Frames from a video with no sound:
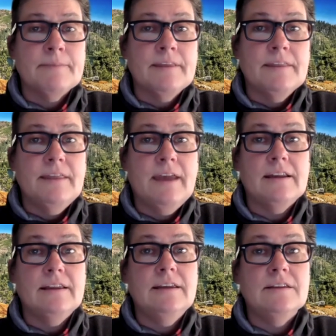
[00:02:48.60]
that
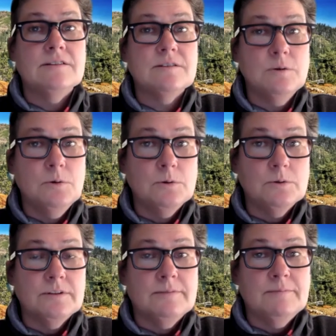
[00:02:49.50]
he
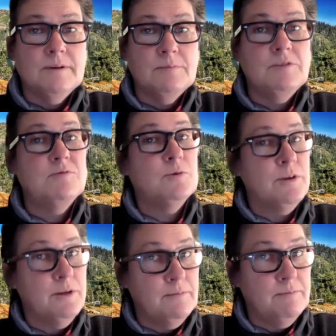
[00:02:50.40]
sold before
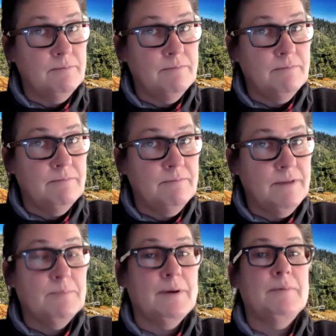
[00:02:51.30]
he
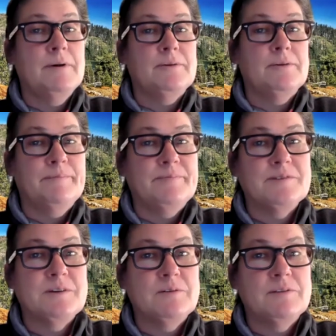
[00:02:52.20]
met my mother.
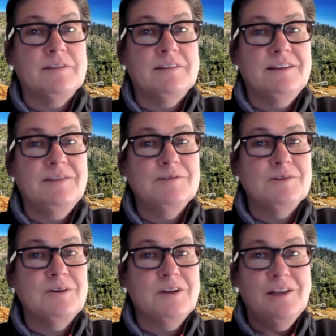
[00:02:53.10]
So he was
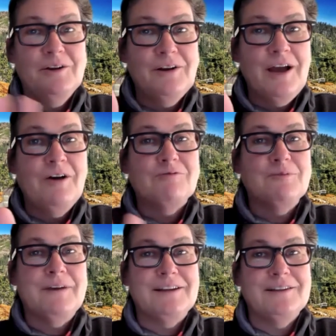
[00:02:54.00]
all cleared out
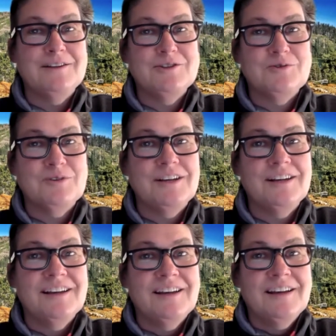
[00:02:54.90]
from that industry
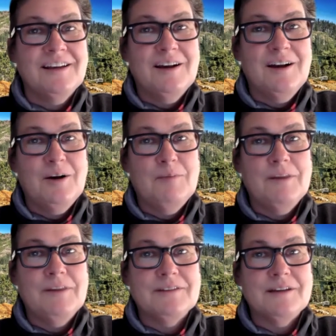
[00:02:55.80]

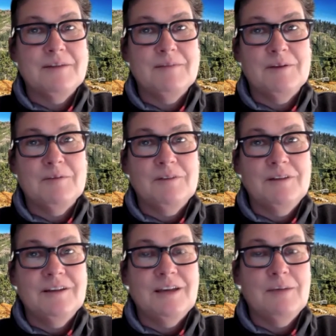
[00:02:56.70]
by the time that
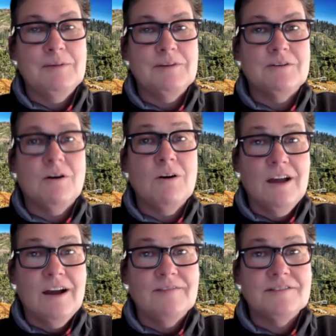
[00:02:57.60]
he came into our
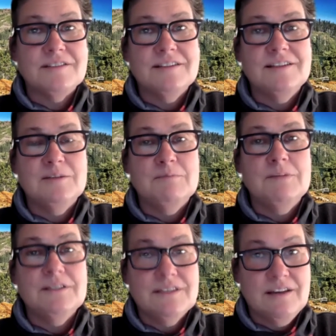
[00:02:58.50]
lives in the
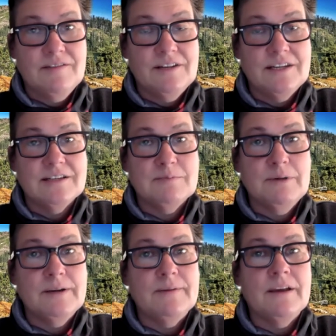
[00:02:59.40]
mid 70s.
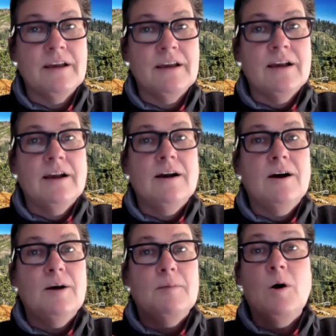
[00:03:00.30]
But
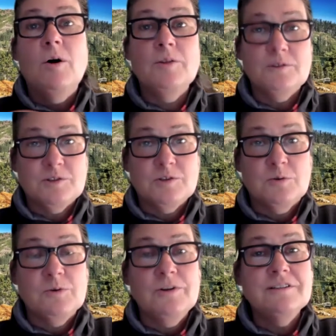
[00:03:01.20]
all the stories